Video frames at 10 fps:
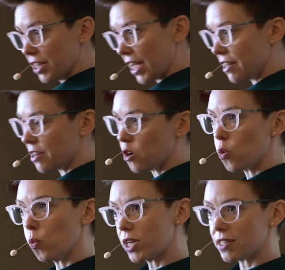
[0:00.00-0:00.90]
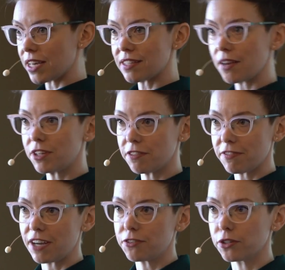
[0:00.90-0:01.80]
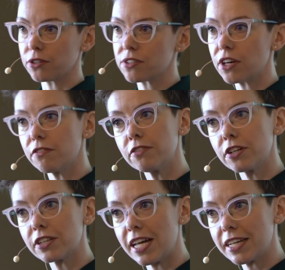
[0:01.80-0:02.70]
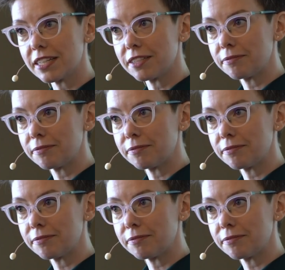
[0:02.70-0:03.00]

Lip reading: Again, what does that 75-year-old self look like?